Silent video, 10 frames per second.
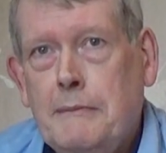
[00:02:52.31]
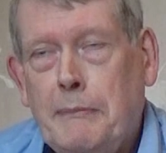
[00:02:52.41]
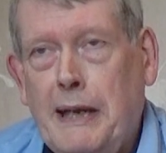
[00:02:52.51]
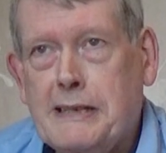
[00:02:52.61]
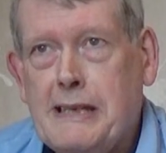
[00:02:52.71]

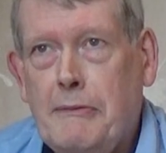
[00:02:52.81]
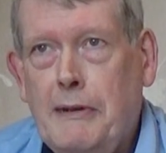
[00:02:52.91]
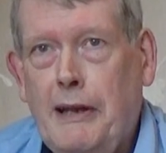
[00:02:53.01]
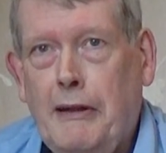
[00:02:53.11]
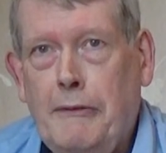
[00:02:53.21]
makes
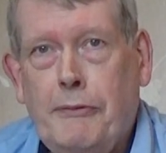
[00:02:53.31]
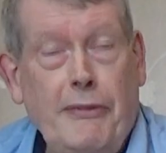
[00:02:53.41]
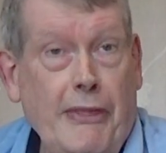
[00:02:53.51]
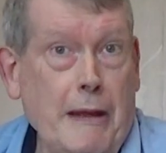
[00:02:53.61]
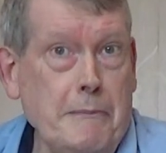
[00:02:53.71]
life
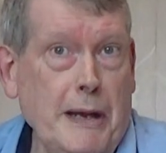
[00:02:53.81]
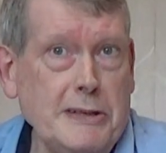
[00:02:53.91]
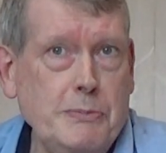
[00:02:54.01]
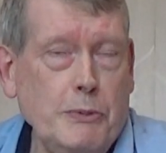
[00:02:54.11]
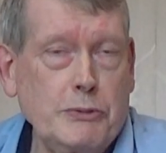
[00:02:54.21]
that
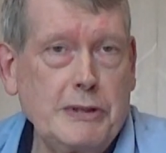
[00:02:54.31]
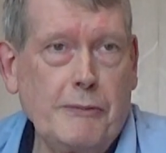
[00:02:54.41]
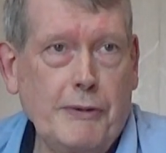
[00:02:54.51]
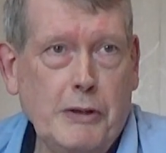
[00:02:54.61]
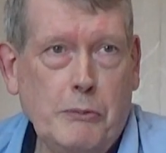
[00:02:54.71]
much more
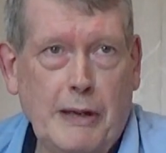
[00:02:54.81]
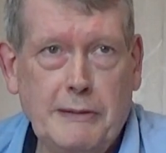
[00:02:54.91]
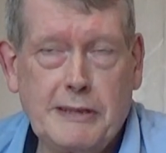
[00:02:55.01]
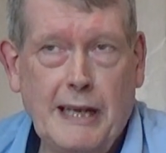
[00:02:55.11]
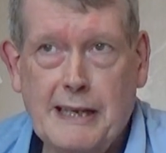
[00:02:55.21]
difficult
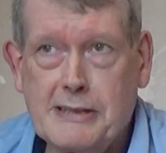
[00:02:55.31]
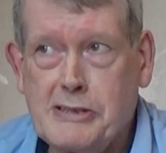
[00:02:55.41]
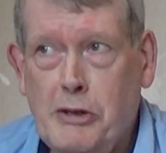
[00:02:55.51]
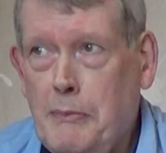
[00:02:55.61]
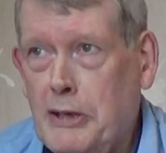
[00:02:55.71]
and takes
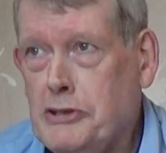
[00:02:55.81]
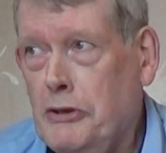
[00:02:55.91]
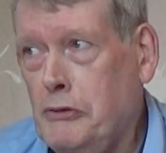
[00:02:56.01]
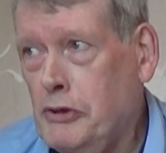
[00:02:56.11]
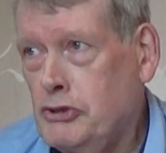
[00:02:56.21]
so much
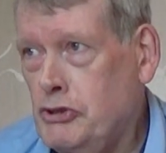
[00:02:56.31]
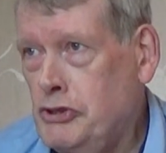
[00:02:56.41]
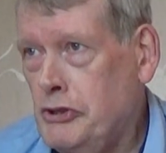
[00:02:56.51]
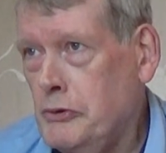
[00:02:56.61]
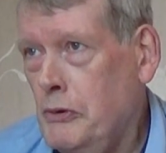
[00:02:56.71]
longer to
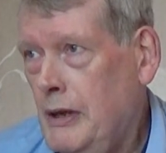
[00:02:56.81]
do.